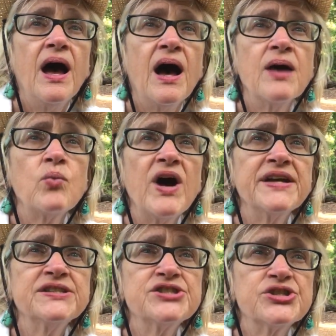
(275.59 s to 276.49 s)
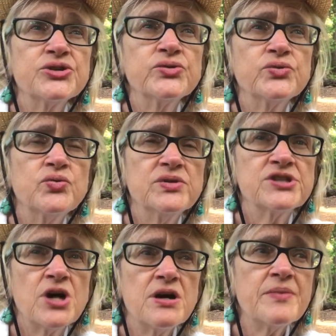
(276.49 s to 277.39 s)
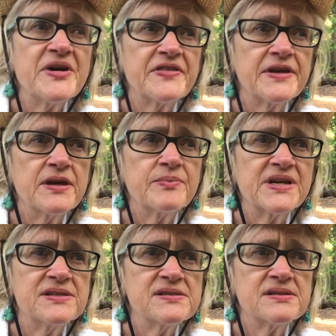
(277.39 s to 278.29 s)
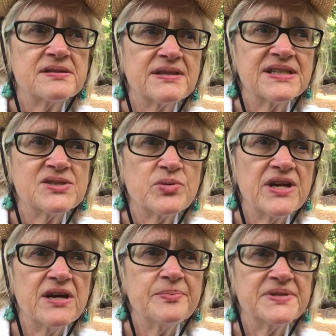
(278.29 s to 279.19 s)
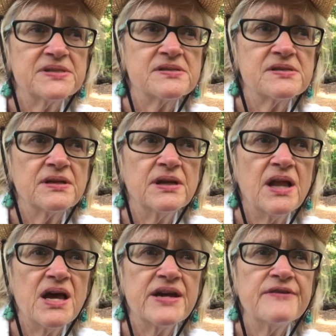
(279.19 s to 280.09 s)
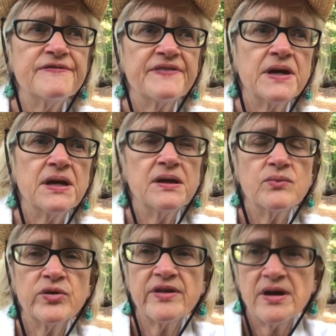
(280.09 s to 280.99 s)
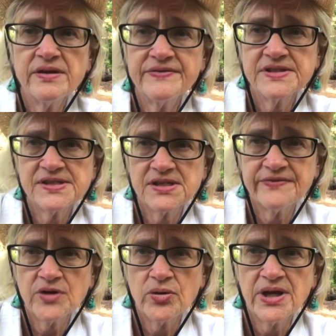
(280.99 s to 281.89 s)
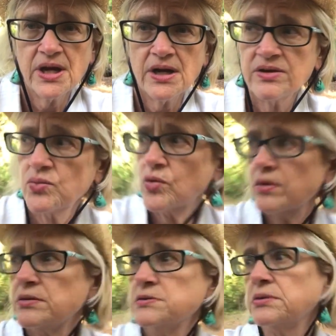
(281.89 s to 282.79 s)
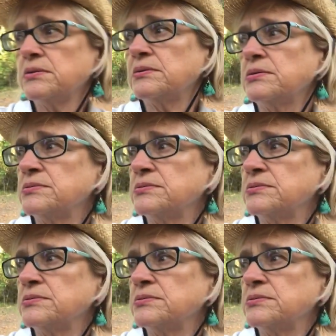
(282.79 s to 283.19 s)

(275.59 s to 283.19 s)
I wanted to talk about that because that's what happens in life and with all of this stuff going on in the world. Oh,